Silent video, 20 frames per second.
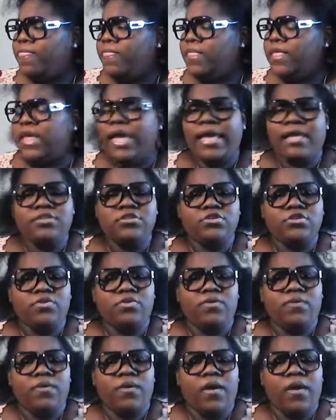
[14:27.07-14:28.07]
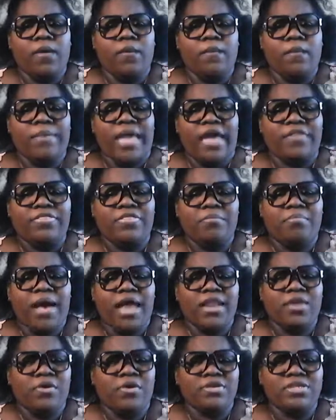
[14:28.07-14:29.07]
candle, Bath and
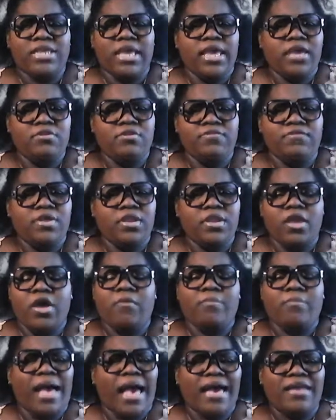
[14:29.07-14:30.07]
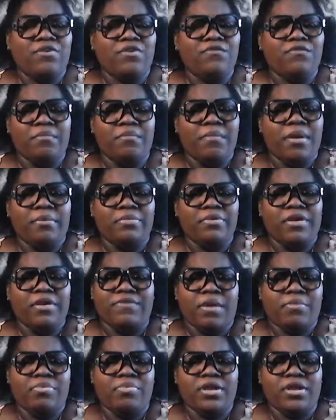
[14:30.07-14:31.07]
Body Works candle video, but I don't remember
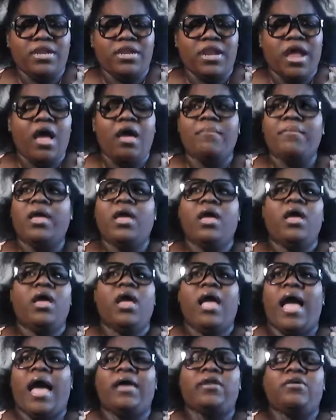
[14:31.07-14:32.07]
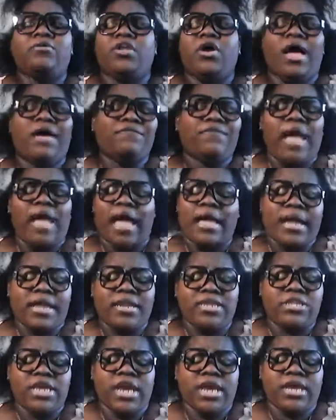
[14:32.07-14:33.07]
if I put it up. I don't know. I've, I got
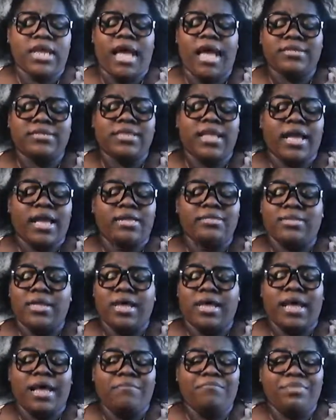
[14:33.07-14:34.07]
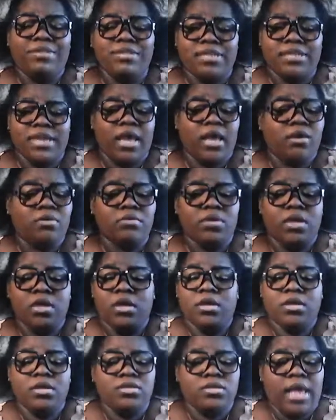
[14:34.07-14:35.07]
to check, guys. Like I said, I've been down,
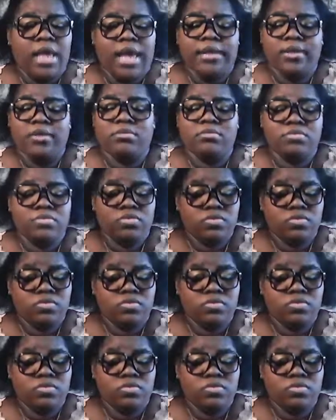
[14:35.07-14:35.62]
so I don't.